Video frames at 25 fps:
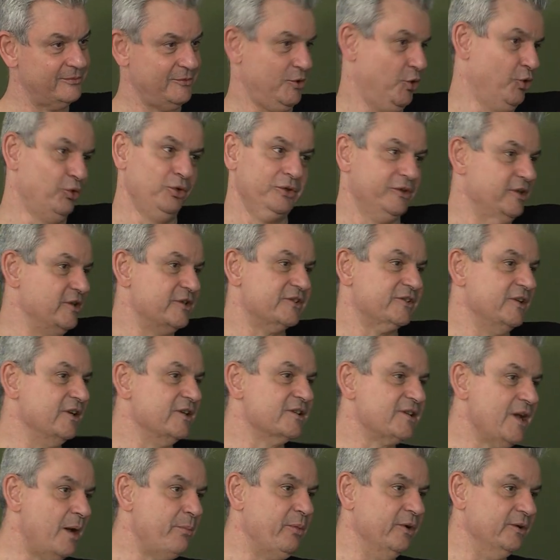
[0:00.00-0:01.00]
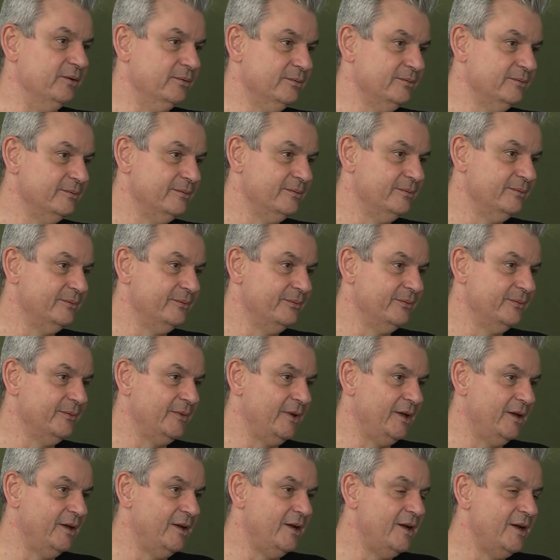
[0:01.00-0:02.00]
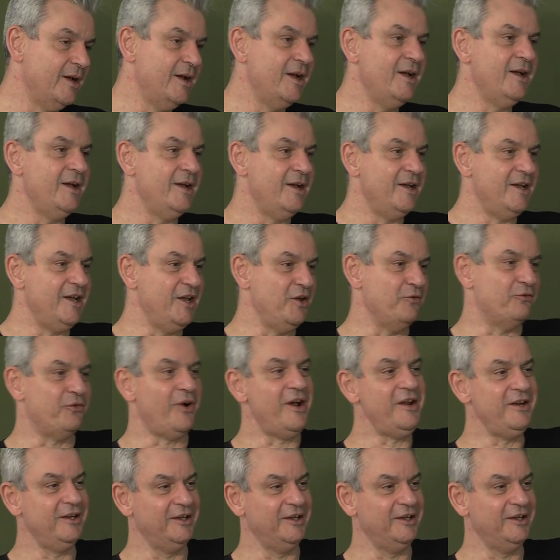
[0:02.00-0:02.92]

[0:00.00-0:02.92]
all these things happen. If I